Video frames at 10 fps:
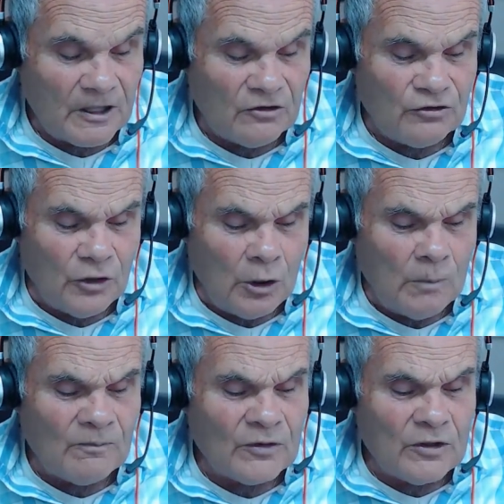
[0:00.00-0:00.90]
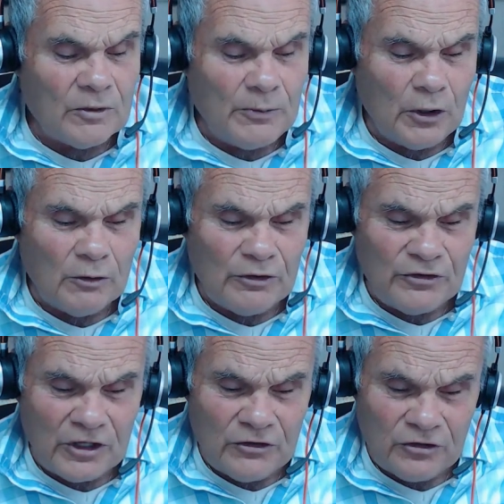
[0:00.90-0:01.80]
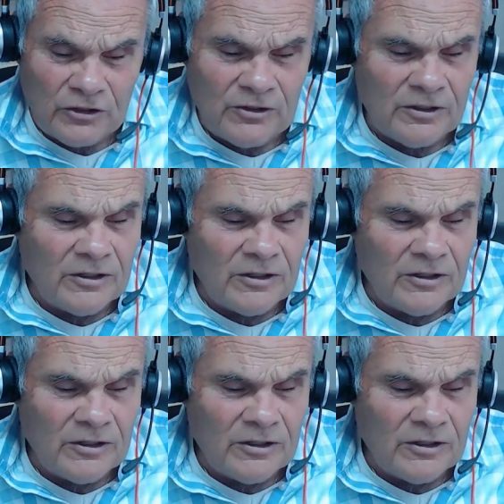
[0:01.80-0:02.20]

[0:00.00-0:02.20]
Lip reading: So the polarization,